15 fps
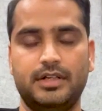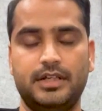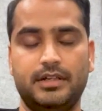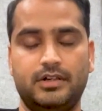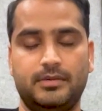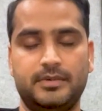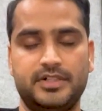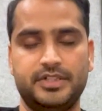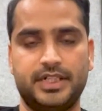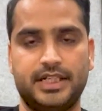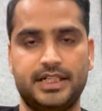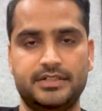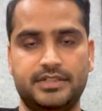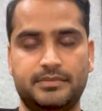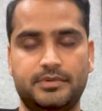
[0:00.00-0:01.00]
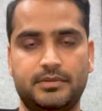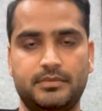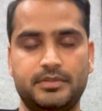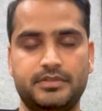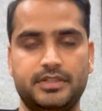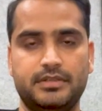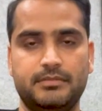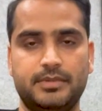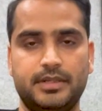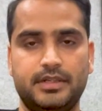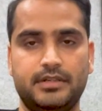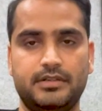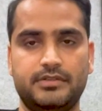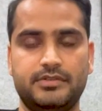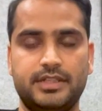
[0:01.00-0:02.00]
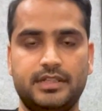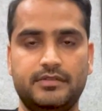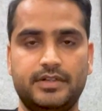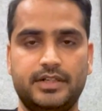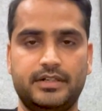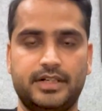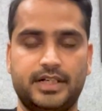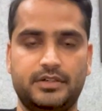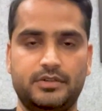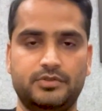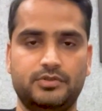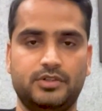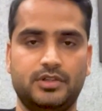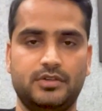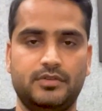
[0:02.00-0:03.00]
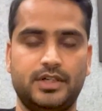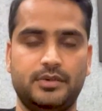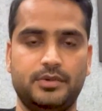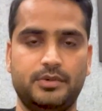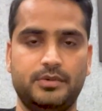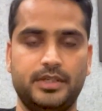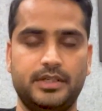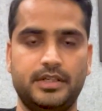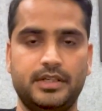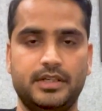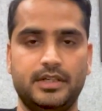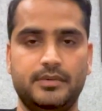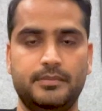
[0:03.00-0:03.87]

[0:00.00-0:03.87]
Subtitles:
e-commerce giants are promising, but still we are trying to solve how do we